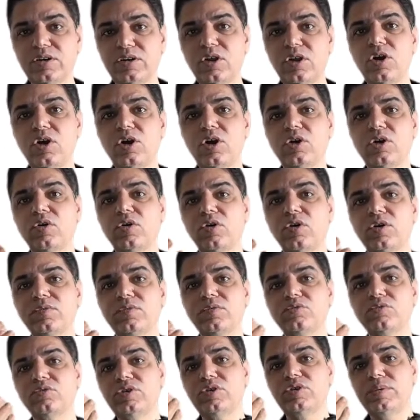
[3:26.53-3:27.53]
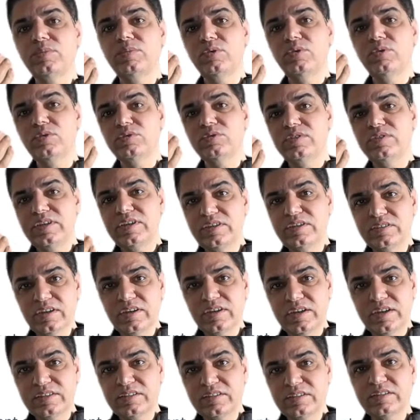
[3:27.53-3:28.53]
lot of sodium goes inside
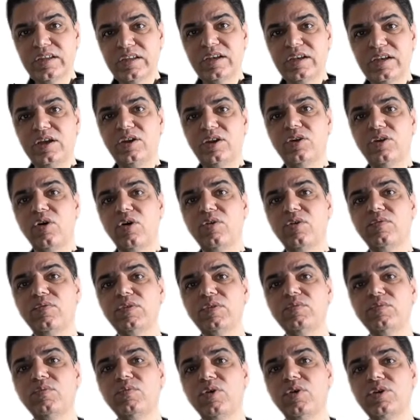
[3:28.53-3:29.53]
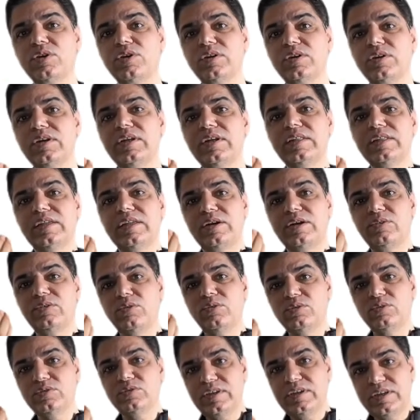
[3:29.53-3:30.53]
the cell along with water that
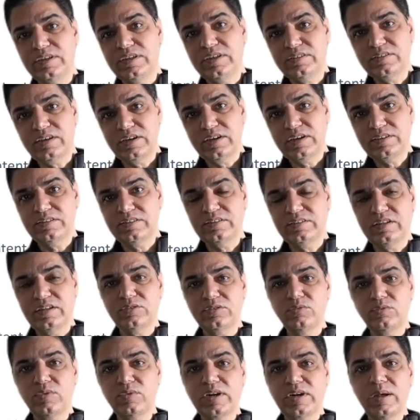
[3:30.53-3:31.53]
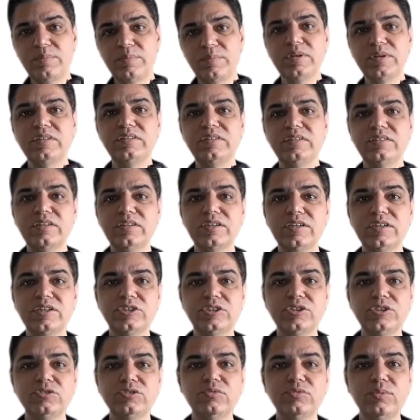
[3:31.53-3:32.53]
goes inside the cell. So what happens? The
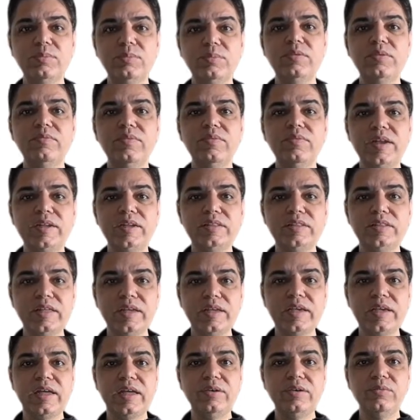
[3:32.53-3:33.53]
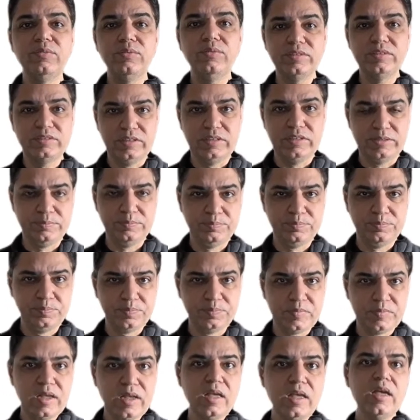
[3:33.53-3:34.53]
secretions would be very thick and viscid.
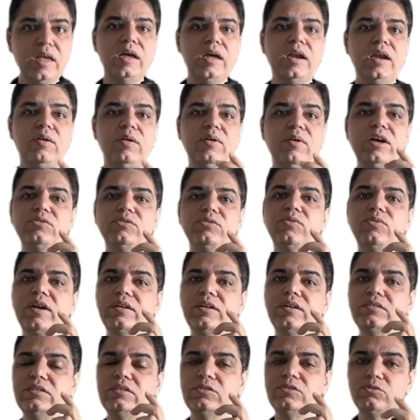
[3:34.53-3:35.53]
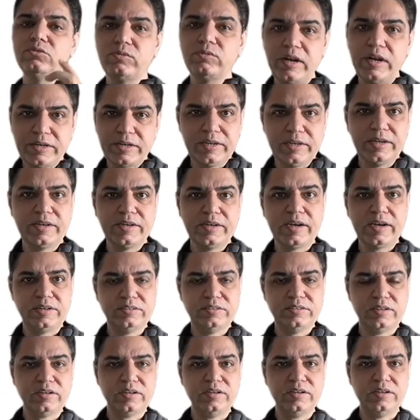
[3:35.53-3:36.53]
Now as far as the sweat glands are
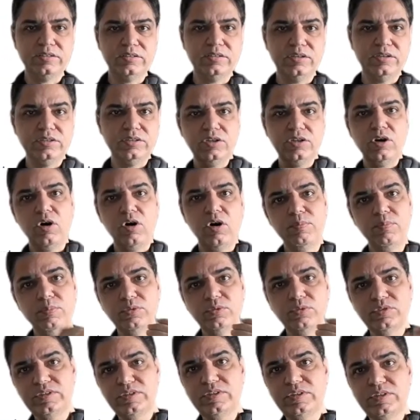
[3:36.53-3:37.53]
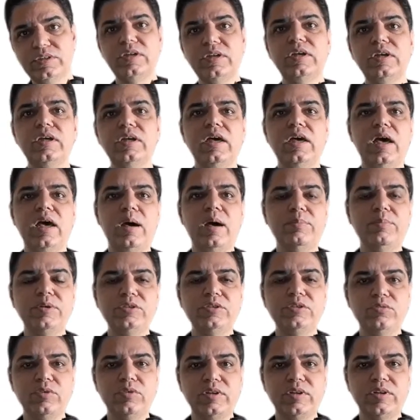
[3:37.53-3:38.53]
concerned, the opposite happens
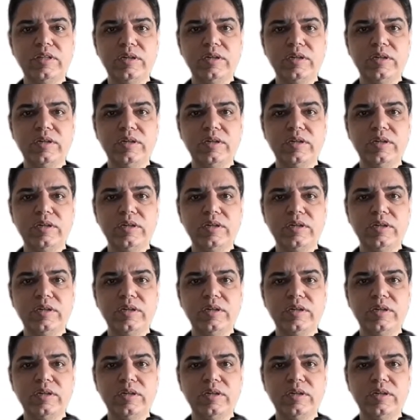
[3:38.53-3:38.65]
over there.